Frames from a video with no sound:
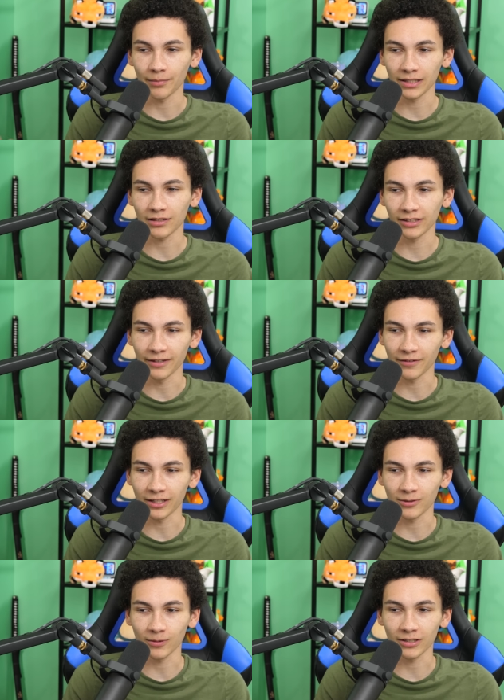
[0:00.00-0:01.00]
basically, if it
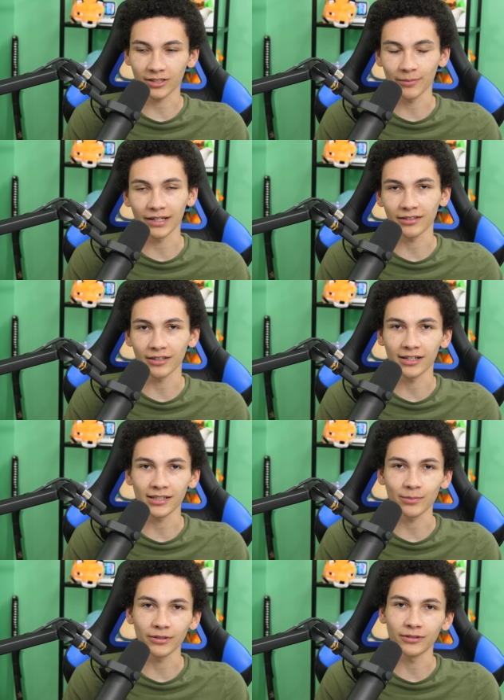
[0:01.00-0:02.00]
gets worse, go back to the
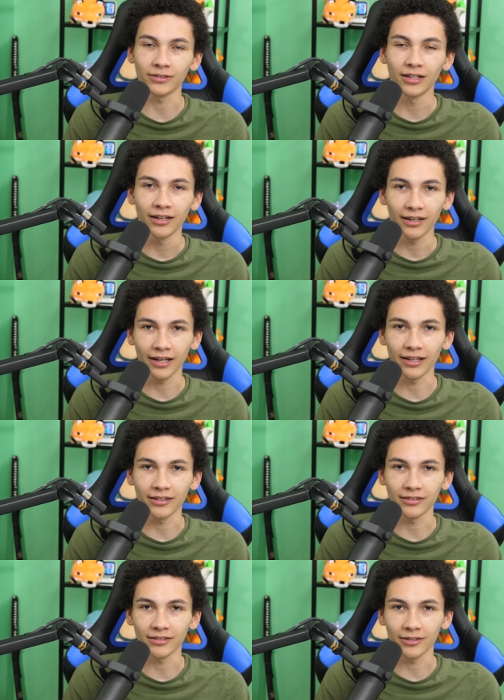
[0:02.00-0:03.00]
hospital
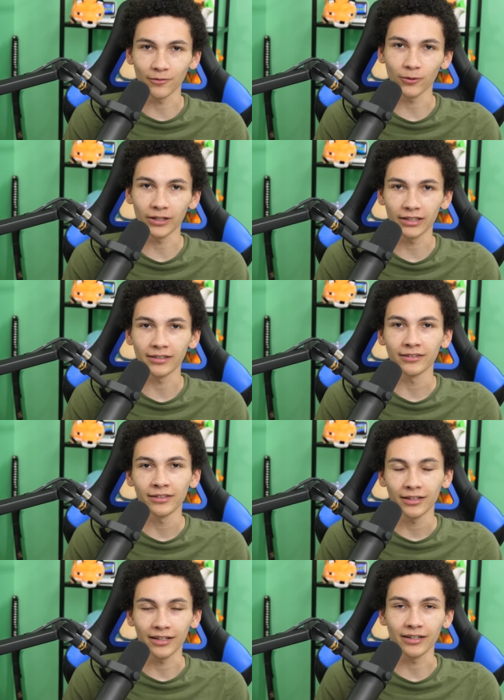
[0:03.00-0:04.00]
and avoid
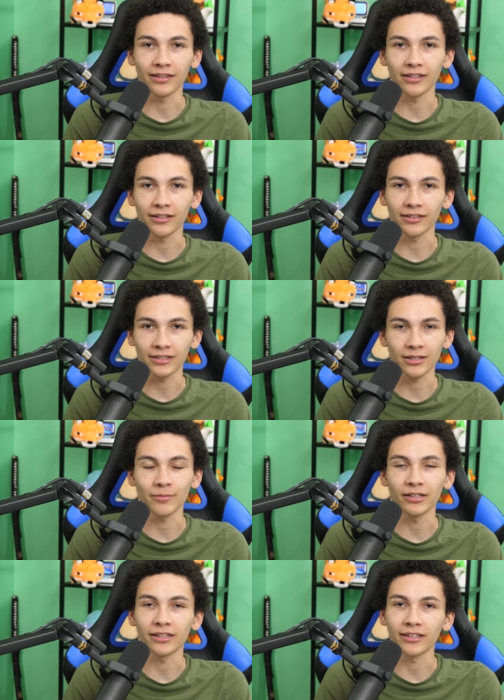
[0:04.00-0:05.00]
anything
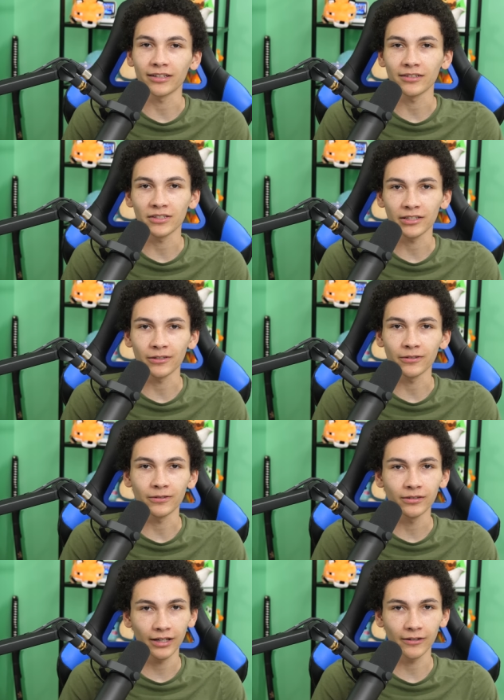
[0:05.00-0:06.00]
stimulating.
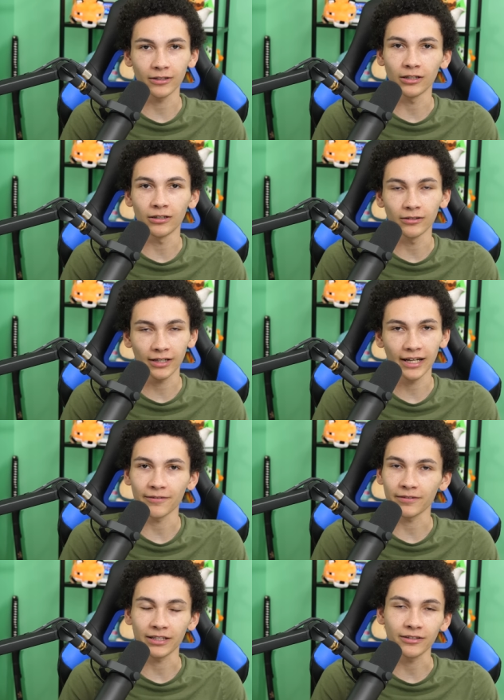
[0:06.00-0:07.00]
So alcohol,
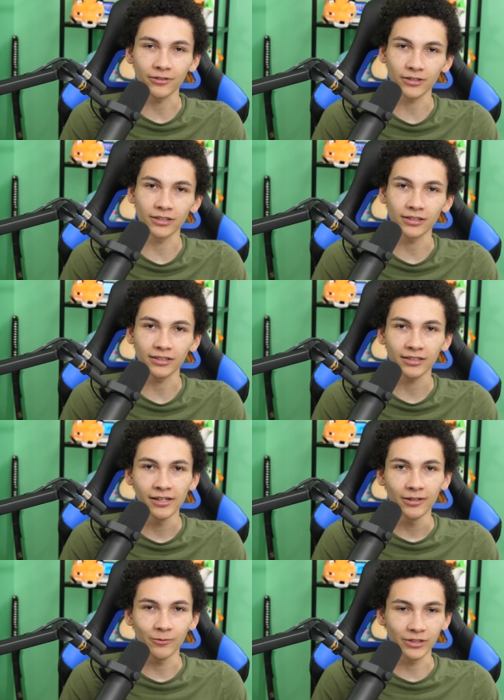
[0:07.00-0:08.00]
caffeine, drugs,
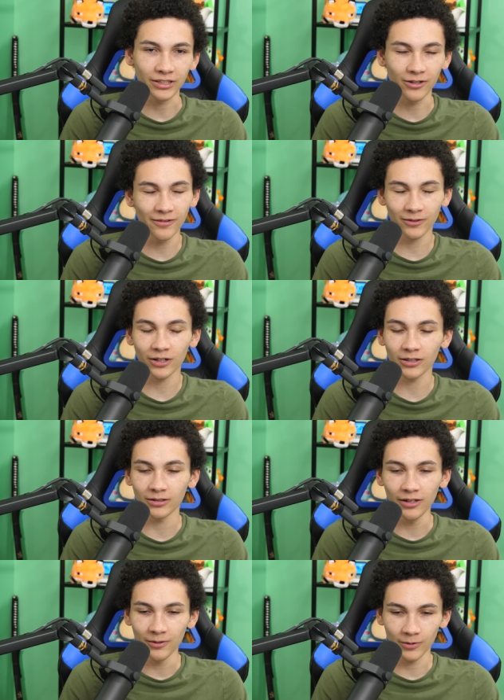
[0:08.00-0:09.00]
which
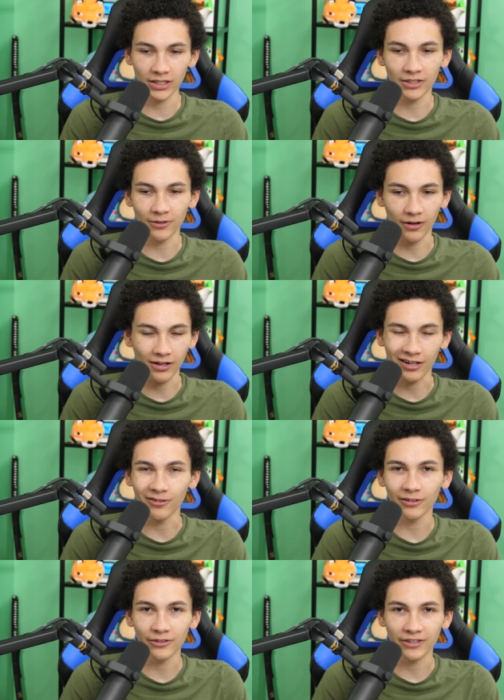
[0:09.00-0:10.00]
overall wasn't too hard. I
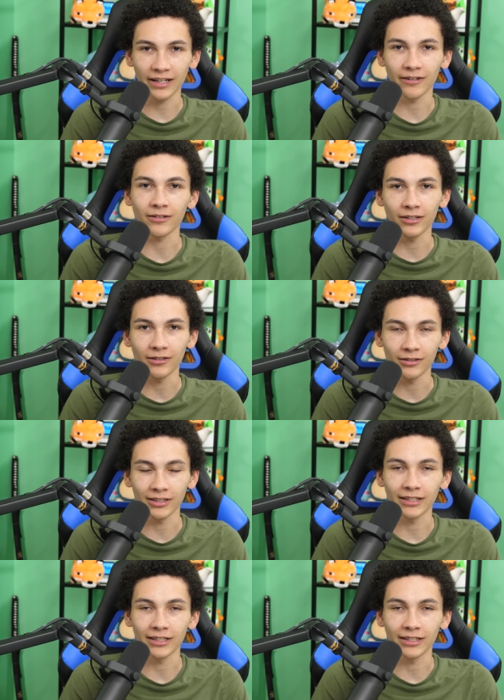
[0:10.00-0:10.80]
don't really drink alcohol.